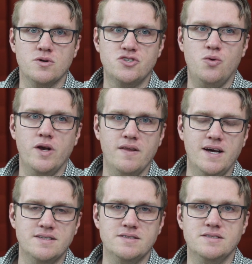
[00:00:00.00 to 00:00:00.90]
20
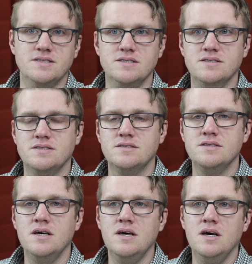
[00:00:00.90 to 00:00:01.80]
licenses,
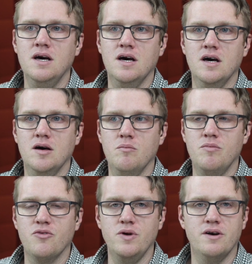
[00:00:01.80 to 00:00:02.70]

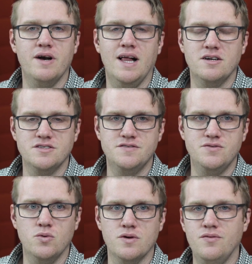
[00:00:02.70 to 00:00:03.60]
$300
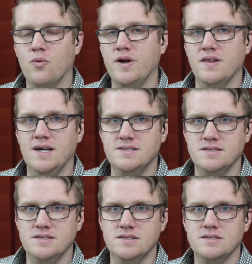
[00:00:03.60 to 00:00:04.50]
for 40
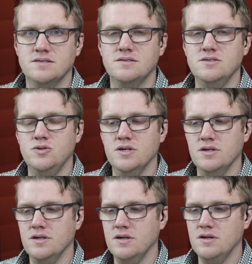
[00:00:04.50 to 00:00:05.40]
licenses. You
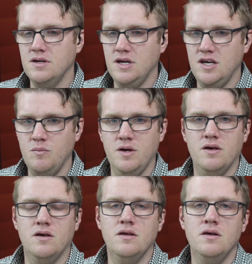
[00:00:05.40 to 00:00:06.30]
can
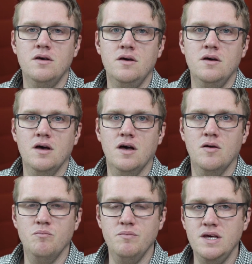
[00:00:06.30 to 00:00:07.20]
email
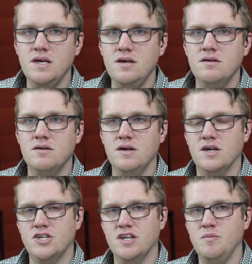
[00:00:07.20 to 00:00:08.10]
me at
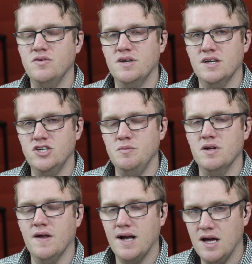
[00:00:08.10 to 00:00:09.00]

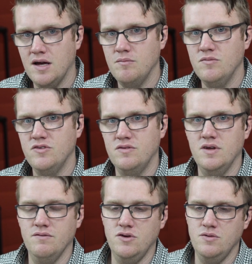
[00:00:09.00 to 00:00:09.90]
shedthemusic@gmail.com
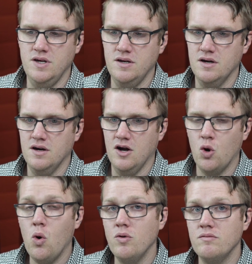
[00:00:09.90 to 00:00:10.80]
if you need a
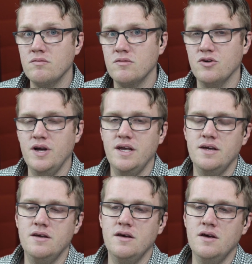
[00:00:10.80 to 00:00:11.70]
quote
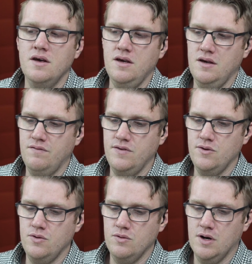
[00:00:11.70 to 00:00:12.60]
created, if
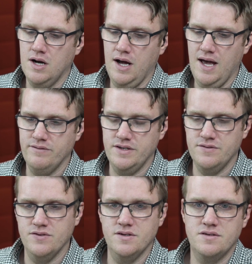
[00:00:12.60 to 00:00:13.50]
you have a
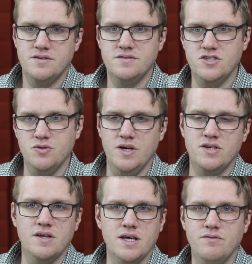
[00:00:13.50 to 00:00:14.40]
different
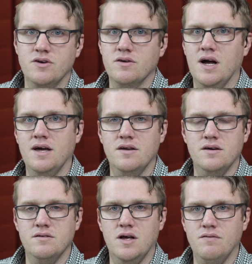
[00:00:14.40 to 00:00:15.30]
situation, like if you're on
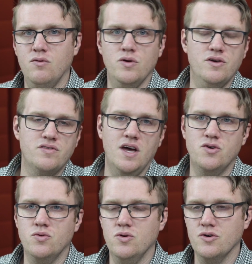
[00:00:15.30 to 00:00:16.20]
a full year
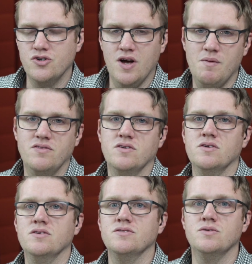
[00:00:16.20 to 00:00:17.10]
schedule or
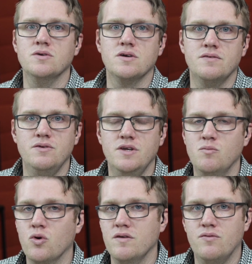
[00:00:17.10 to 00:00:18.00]
trimesters, or if you need
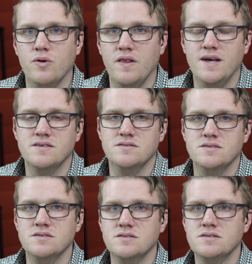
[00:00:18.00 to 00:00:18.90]
more than 40
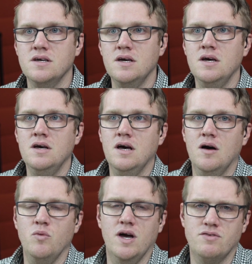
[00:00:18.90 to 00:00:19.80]
licenses.
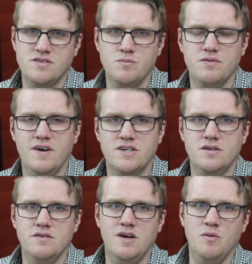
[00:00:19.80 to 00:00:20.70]
We offer some professional
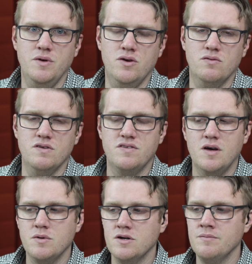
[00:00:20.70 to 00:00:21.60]
development over the
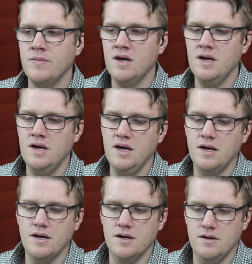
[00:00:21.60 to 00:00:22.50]
summer,
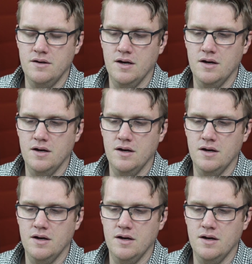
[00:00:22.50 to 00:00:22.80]
and